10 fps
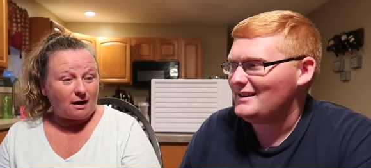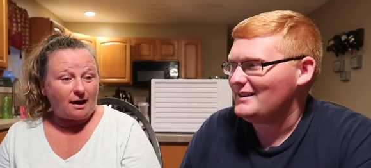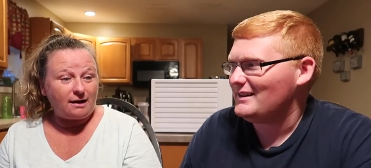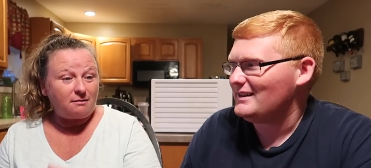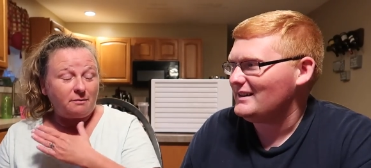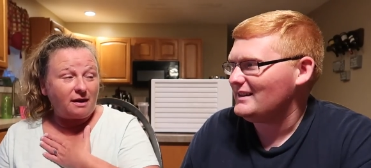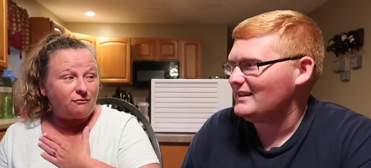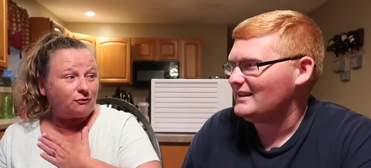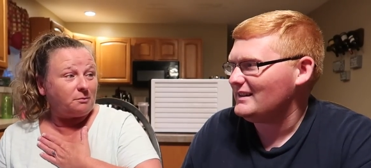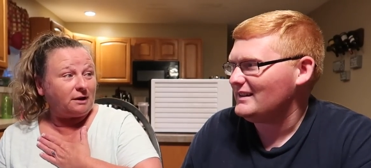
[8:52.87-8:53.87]
Speaker 1: I didn't
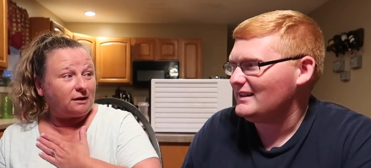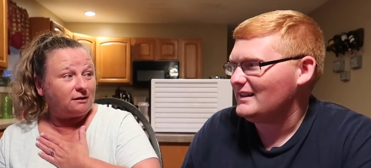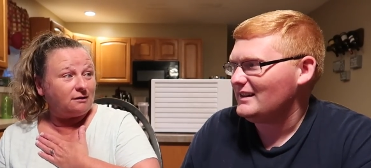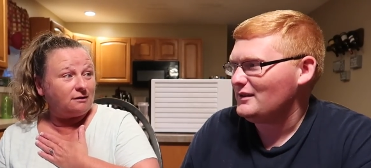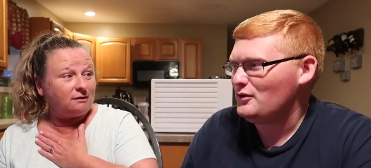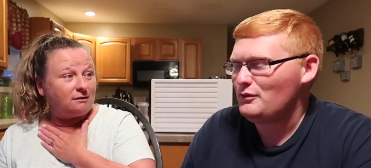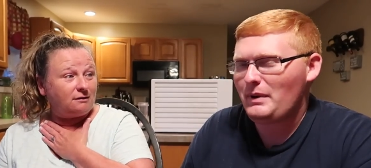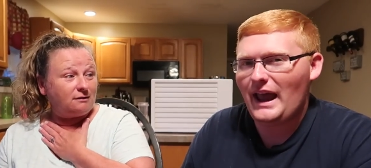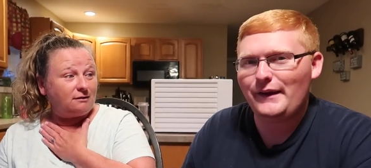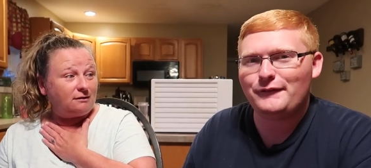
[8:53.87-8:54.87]
pay for me. Who
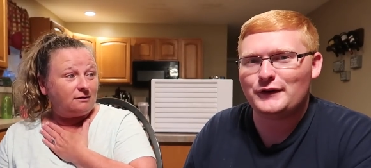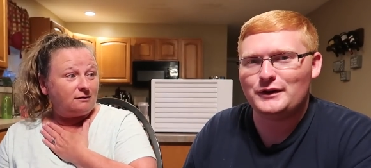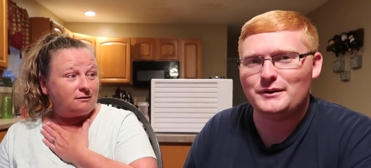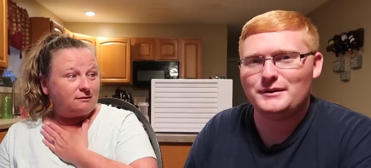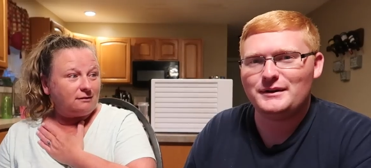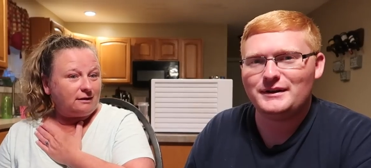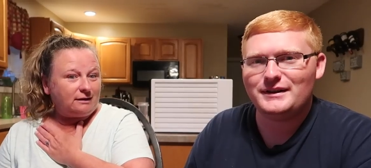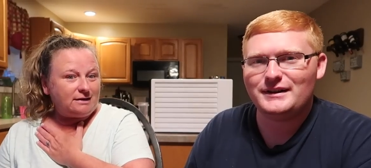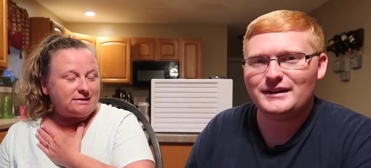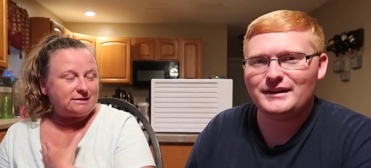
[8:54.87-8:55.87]
paid
Speaker 2: for you?
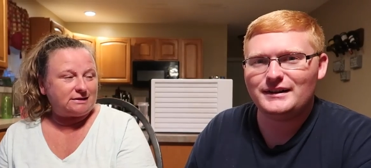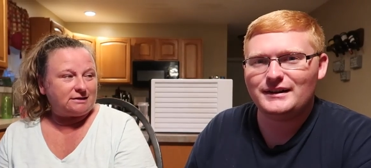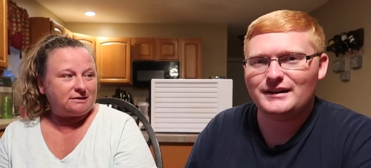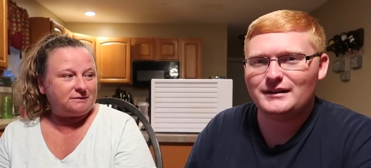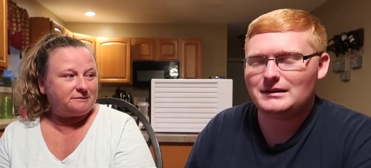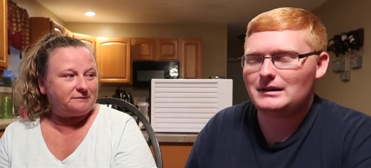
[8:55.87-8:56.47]
Speaker 1: Elise did.